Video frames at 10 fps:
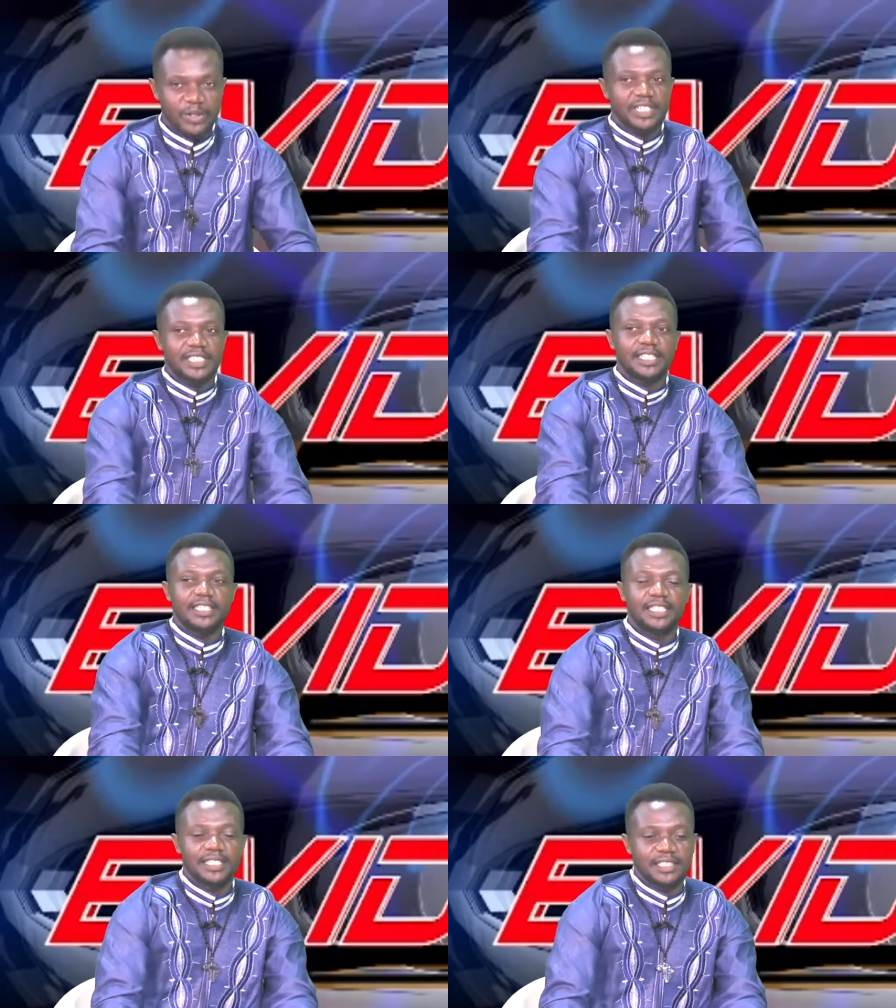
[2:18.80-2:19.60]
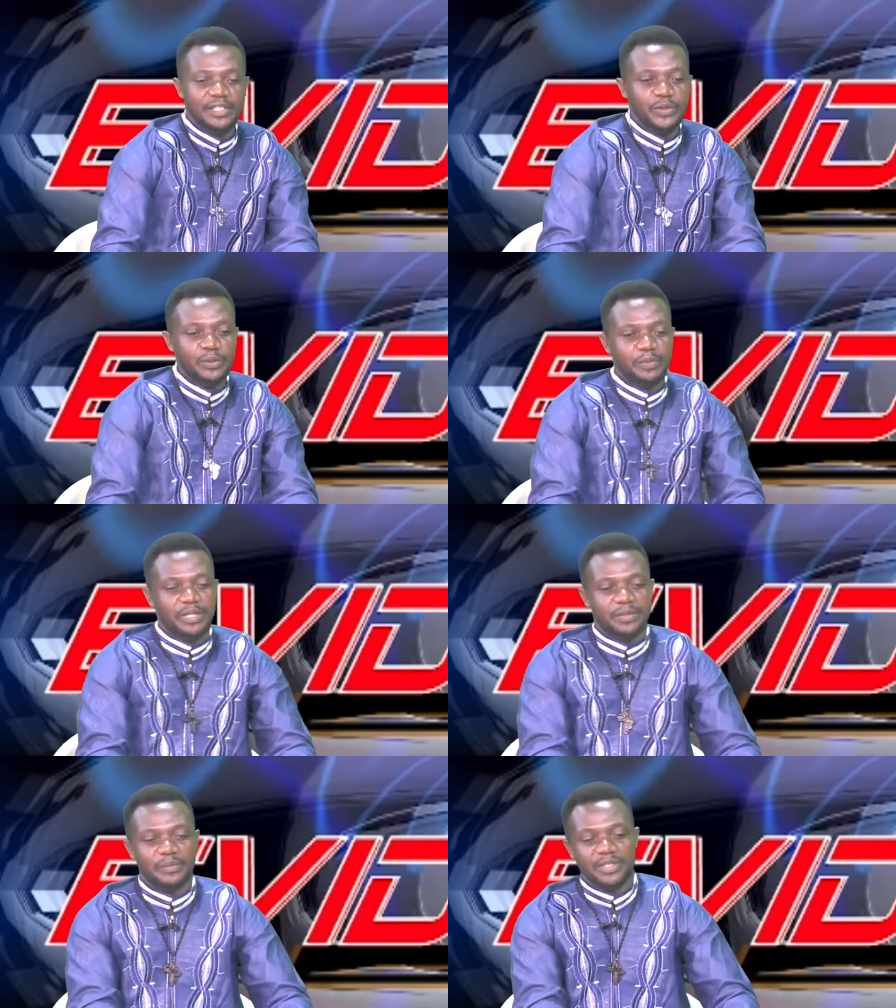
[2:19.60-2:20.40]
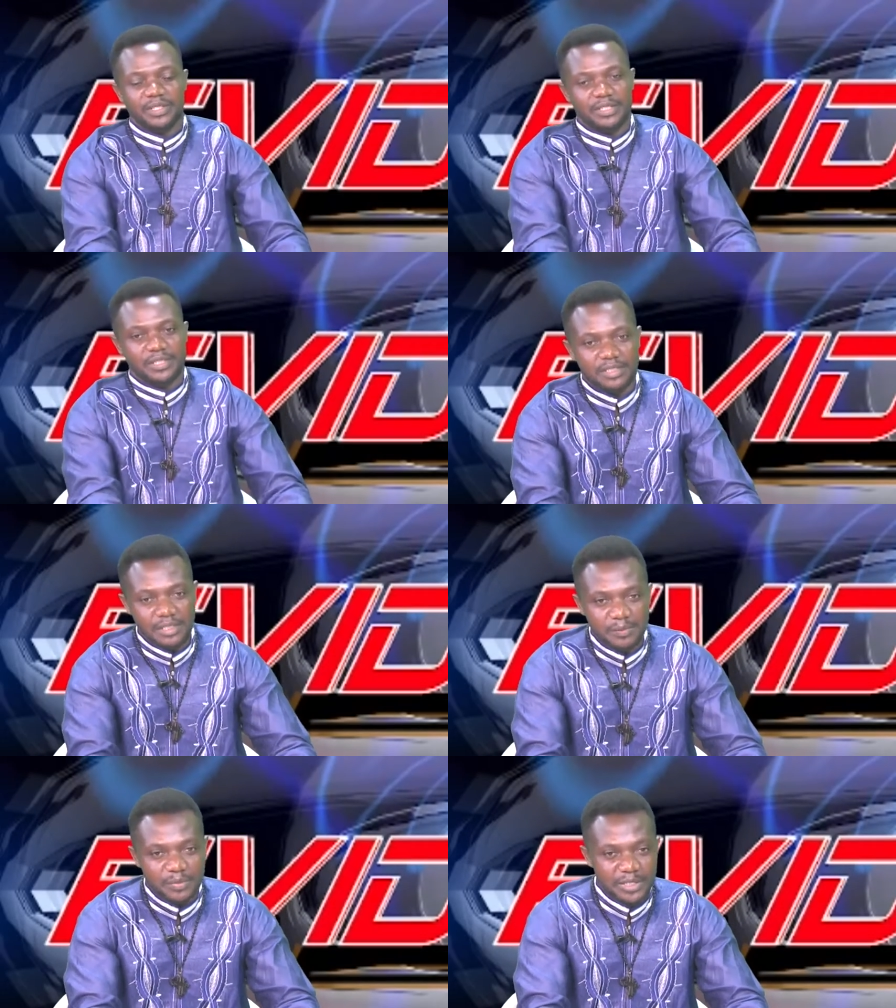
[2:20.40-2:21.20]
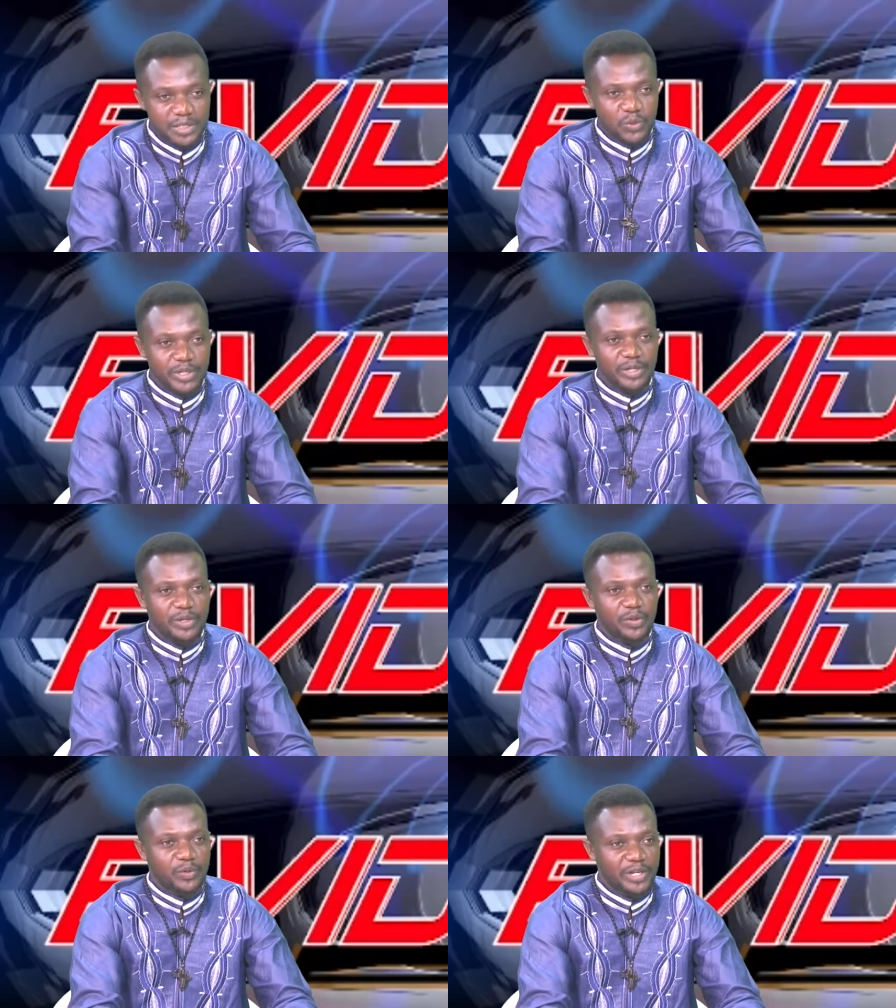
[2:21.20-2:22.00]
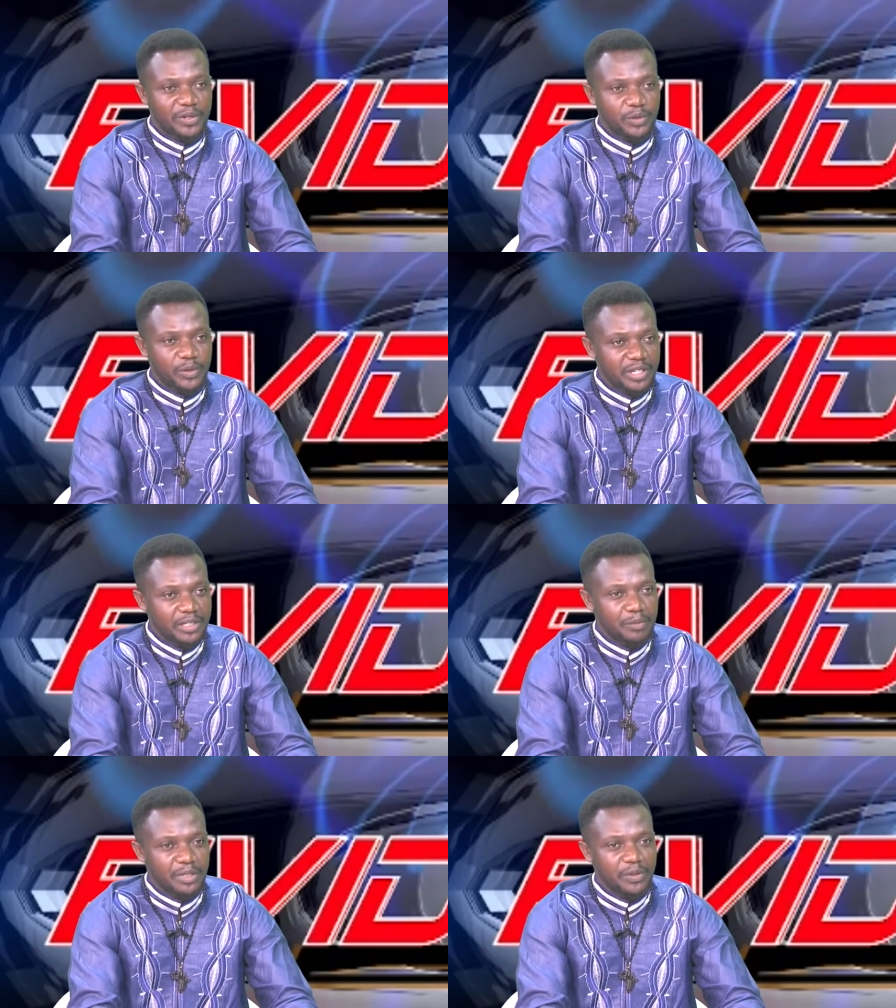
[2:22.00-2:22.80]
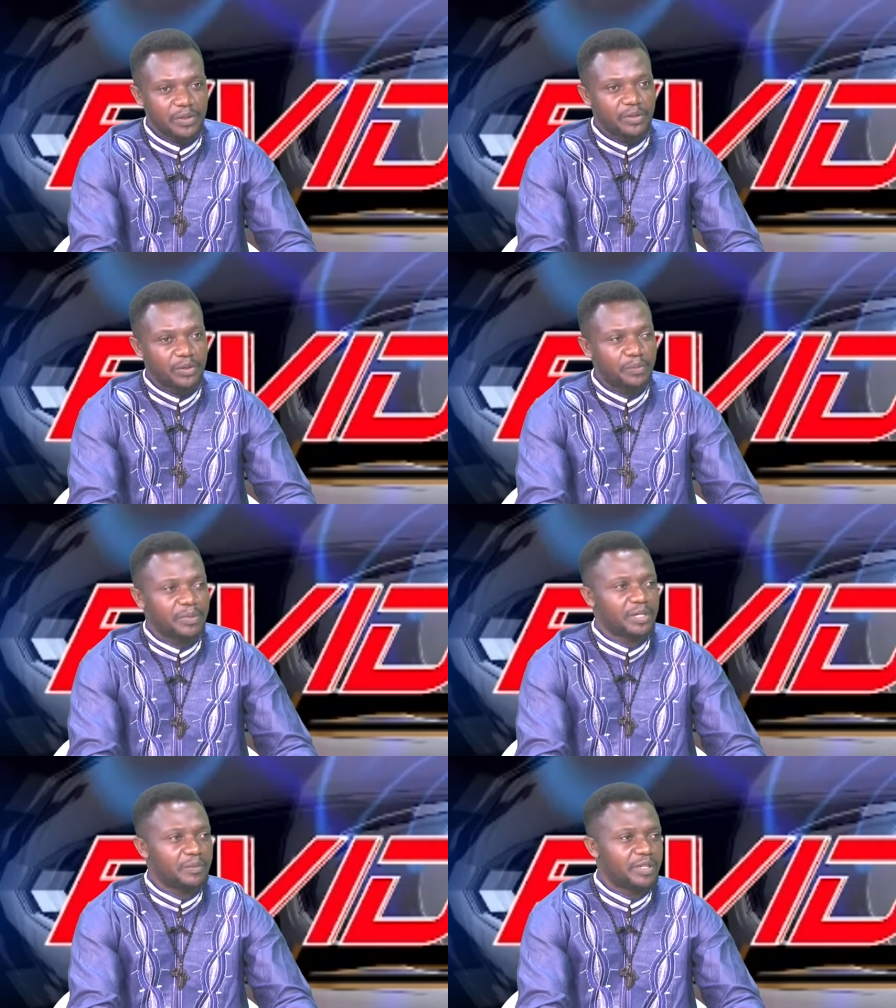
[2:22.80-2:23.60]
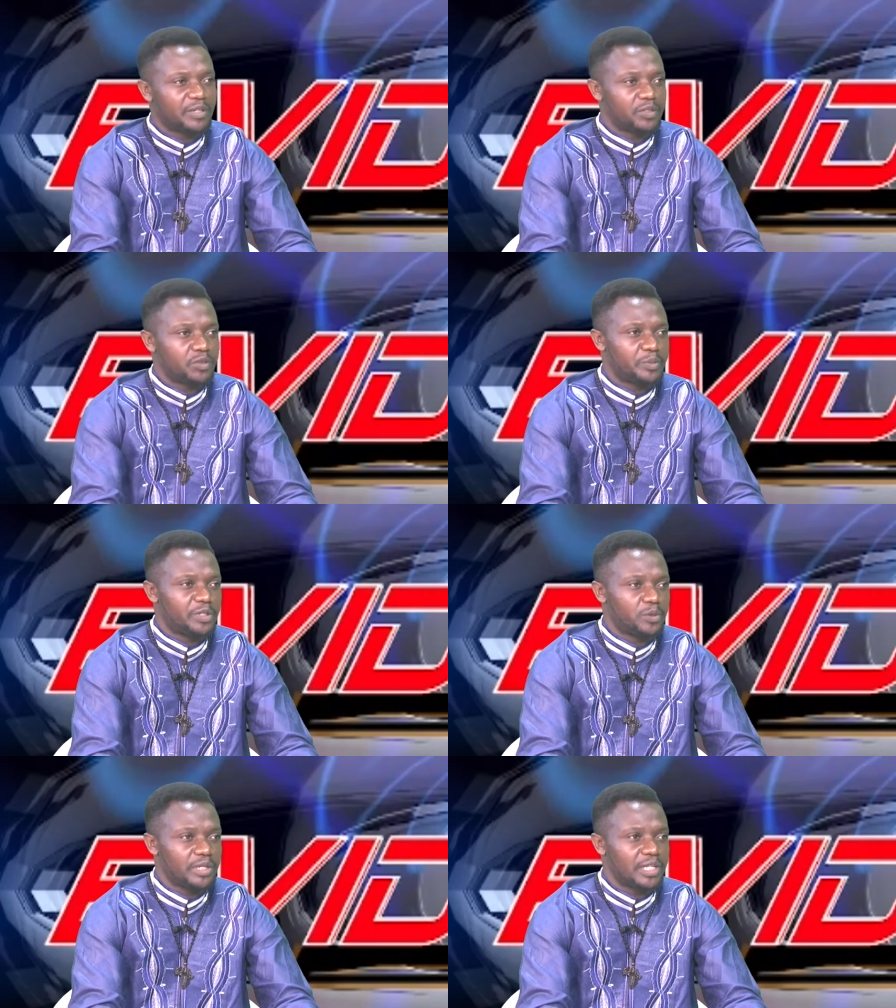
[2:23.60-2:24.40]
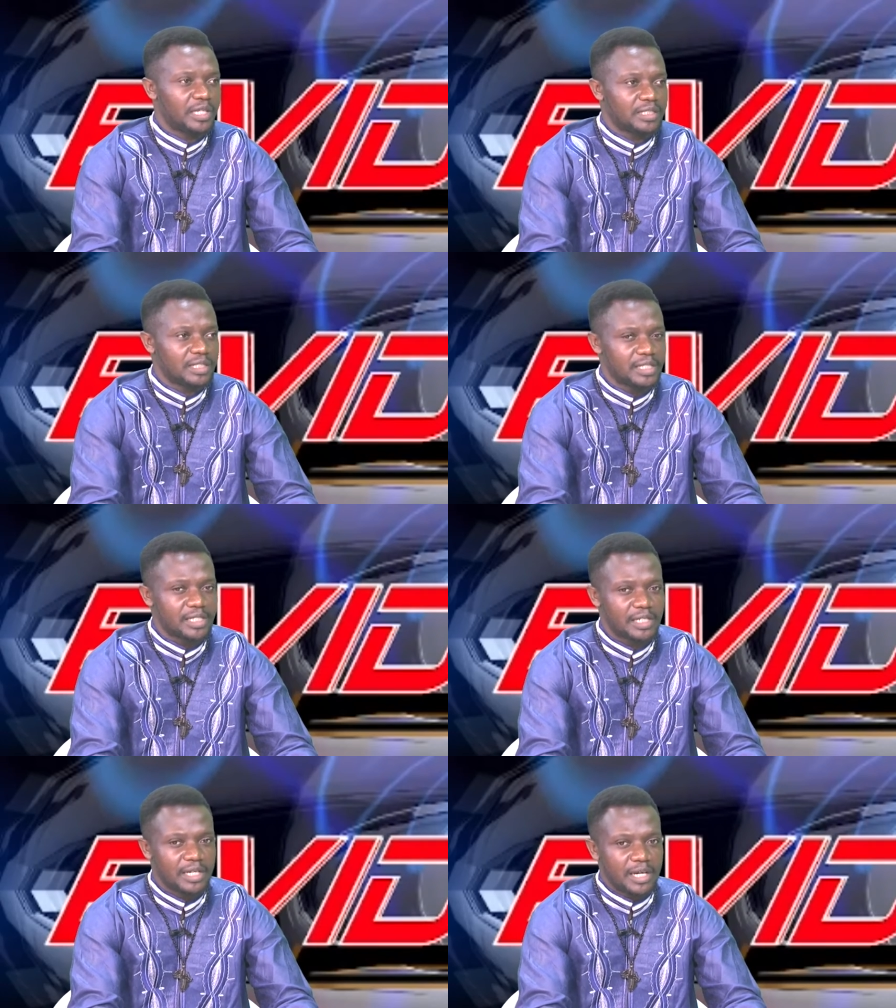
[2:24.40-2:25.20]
understand that the youth parliament is a place where, when you heard about youth parliament, you should be looking at